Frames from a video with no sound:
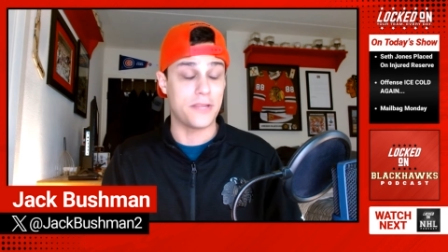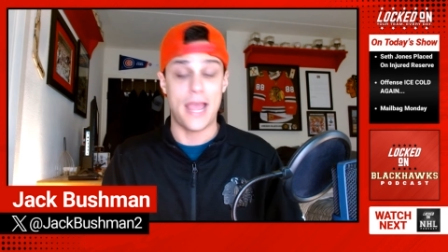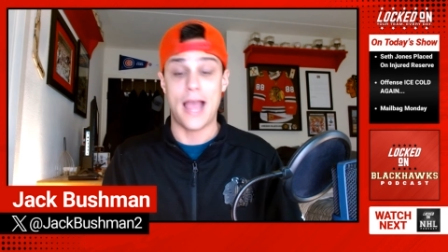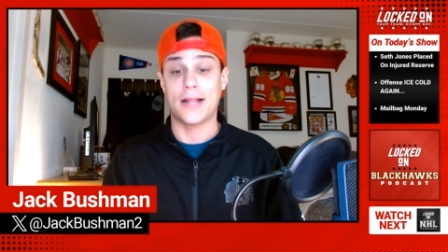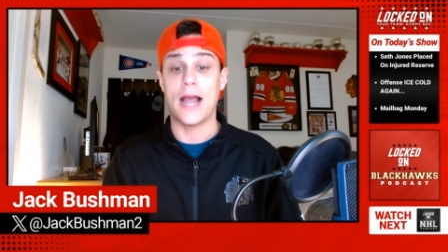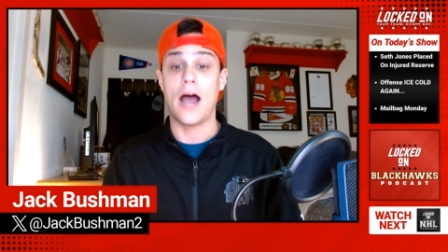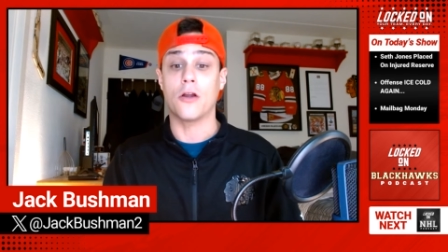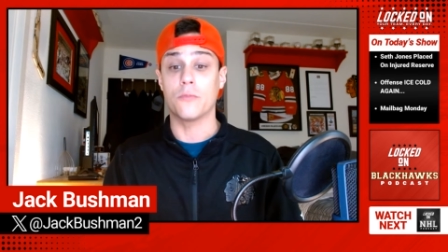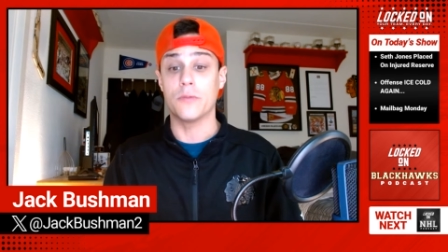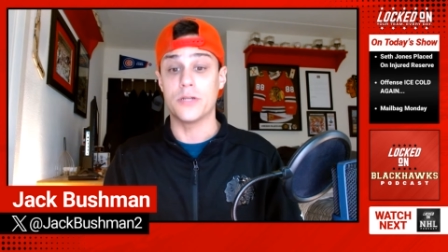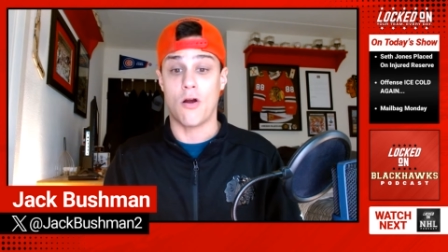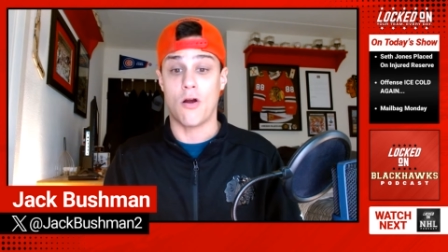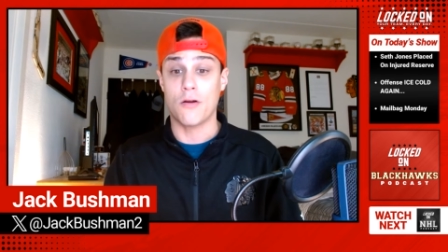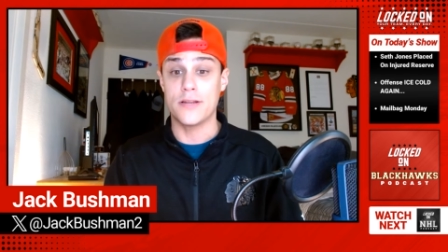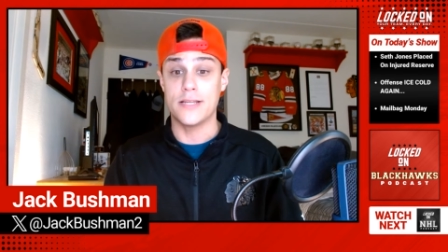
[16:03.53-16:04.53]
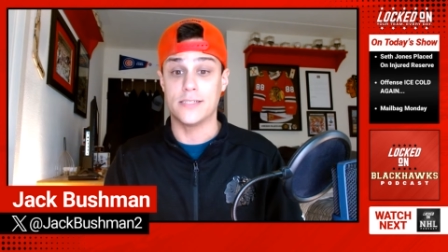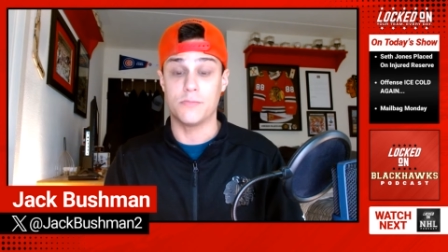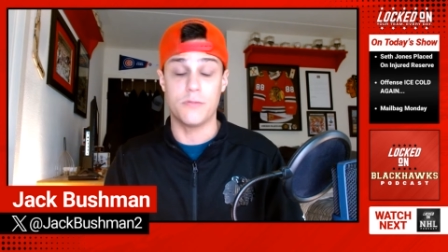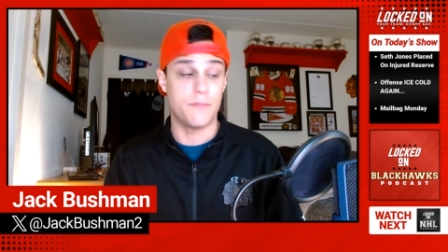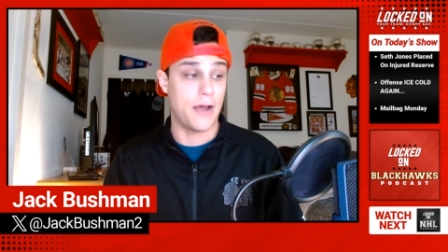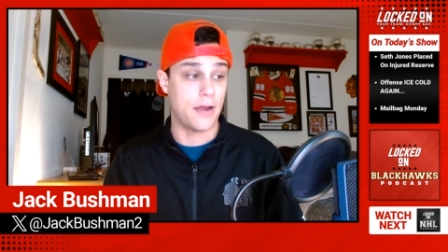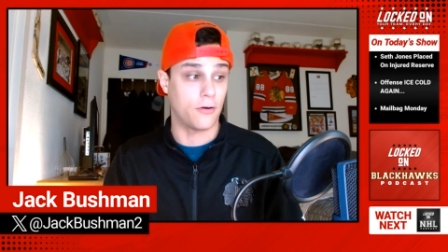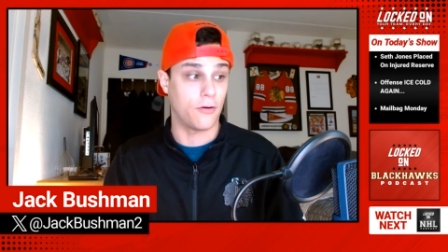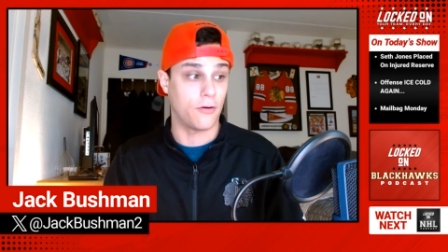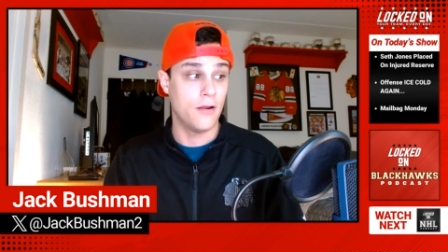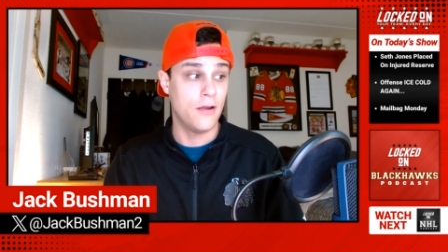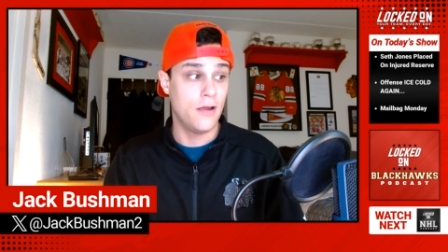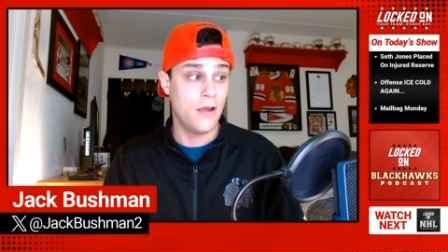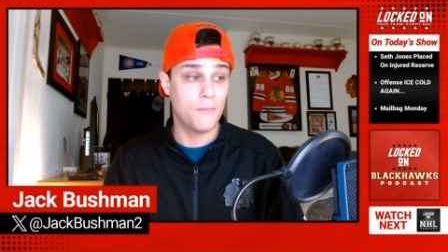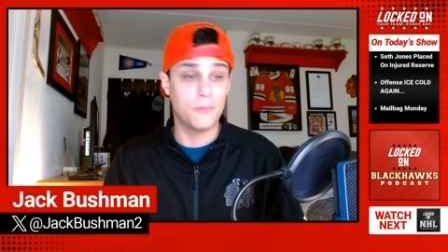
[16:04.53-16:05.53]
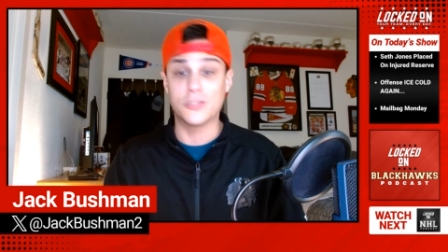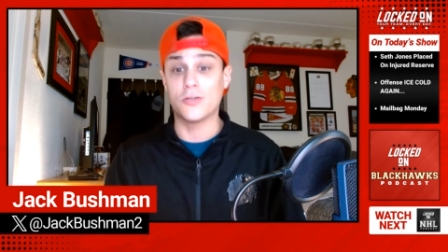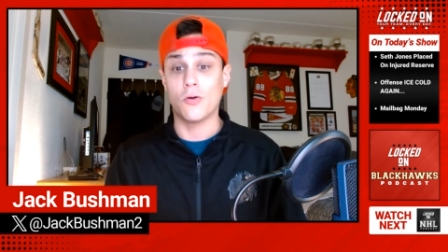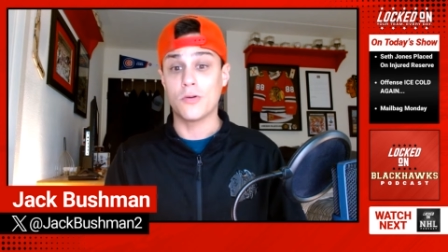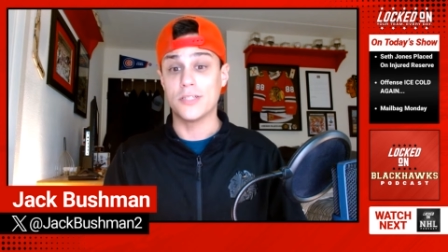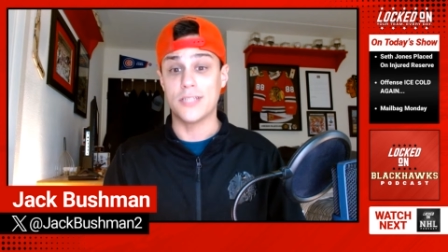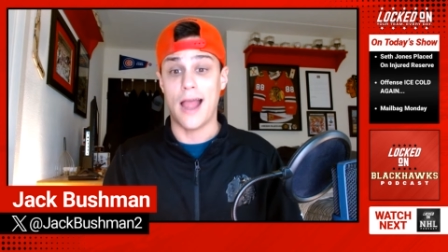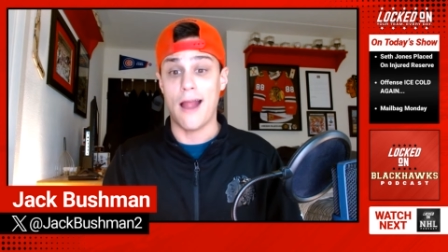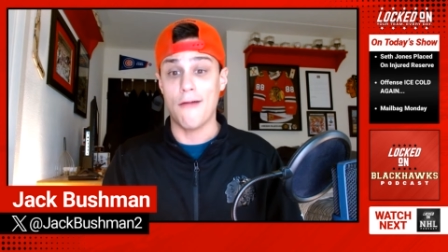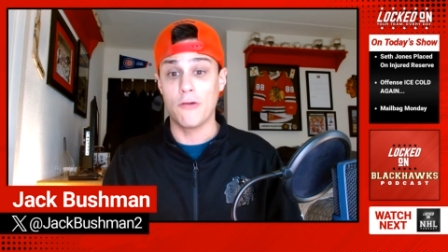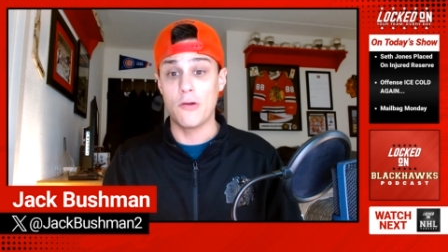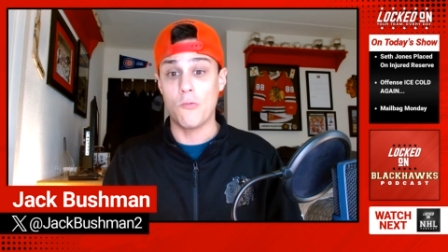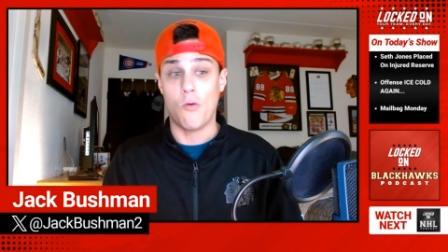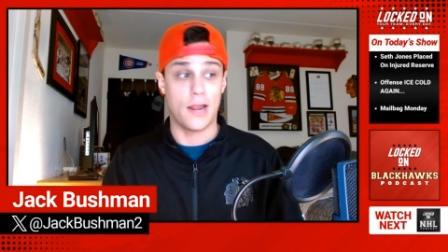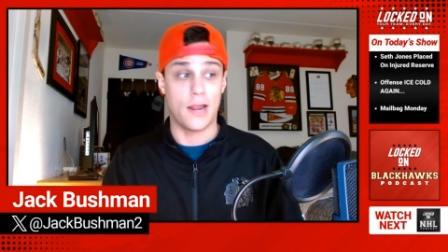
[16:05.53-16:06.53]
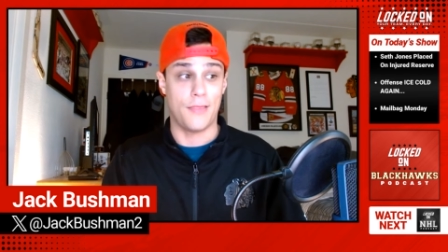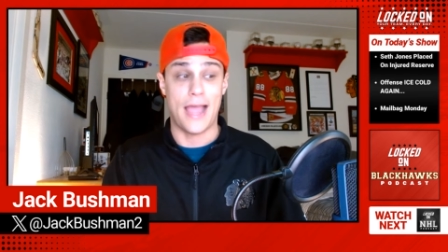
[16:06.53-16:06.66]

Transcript: Yeah, Connor Bedard needs to be better, but so does everyone.